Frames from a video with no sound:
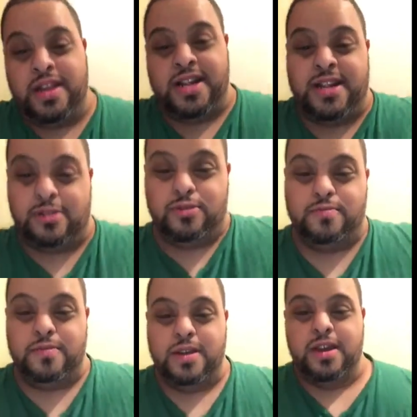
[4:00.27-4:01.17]
this
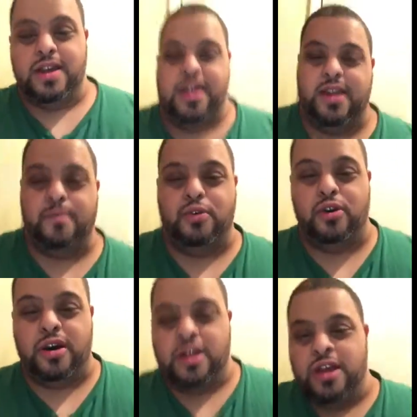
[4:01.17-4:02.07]
room.
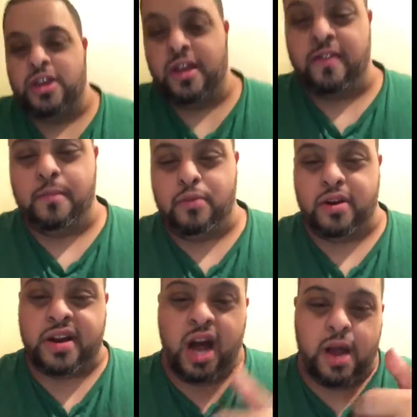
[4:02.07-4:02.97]
You have to put
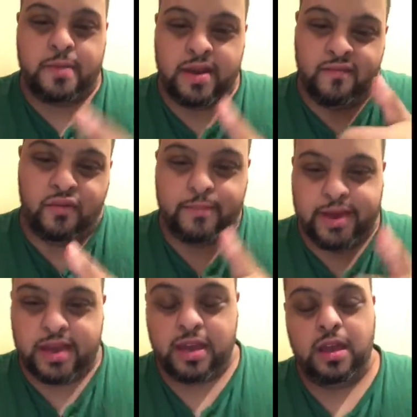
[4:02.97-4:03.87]
a comment for
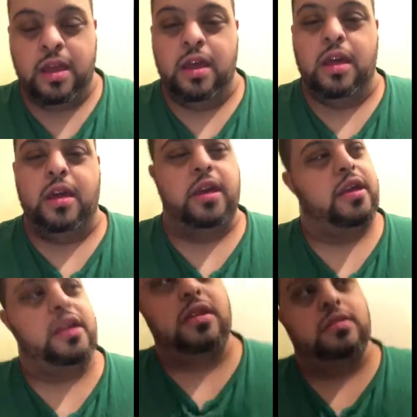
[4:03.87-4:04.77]
me,
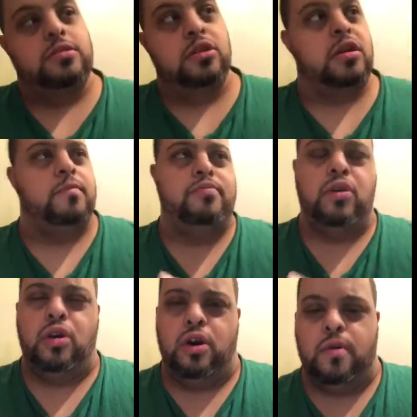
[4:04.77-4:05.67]
and you can
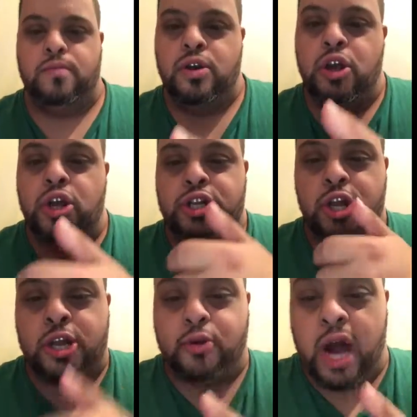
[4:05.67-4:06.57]
put,
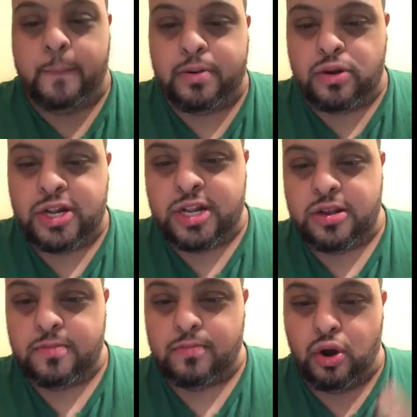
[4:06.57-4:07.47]

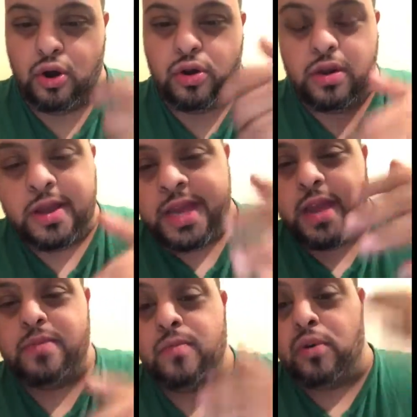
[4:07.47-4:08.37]
subscribers, more,
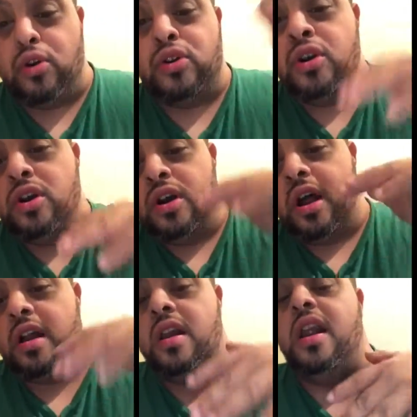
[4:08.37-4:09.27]
give me more,
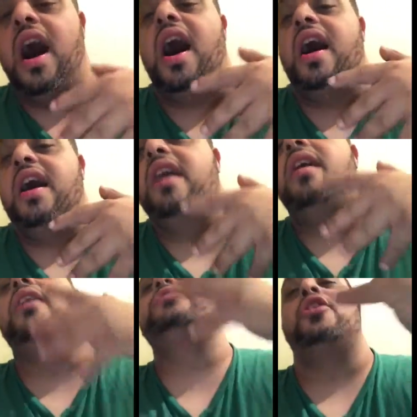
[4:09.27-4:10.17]
a lot
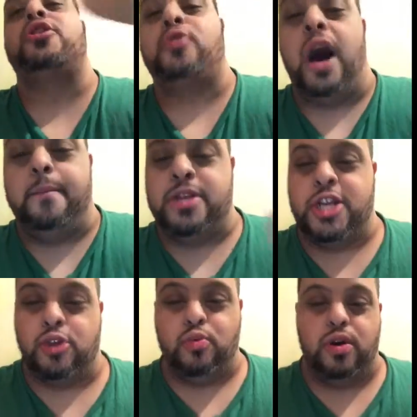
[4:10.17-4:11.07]
of subscribers
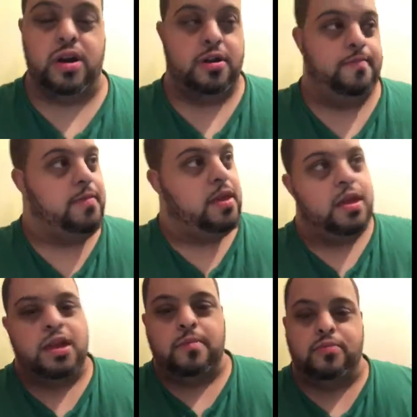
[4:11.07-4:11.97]
you want.
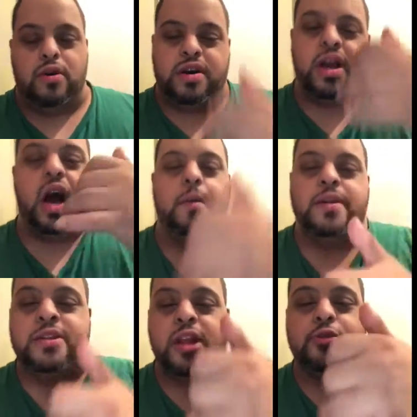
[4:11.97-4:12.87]
Put a
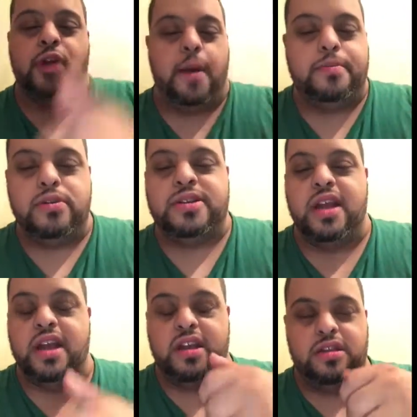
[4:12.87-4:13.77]
comment, subscribers,
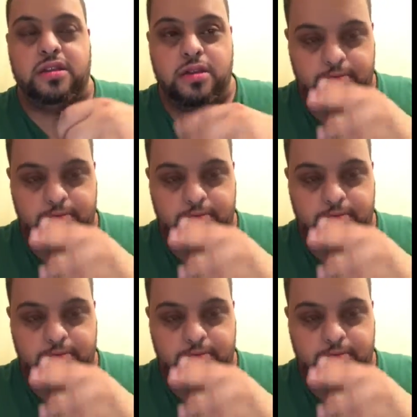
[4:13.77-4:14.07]
and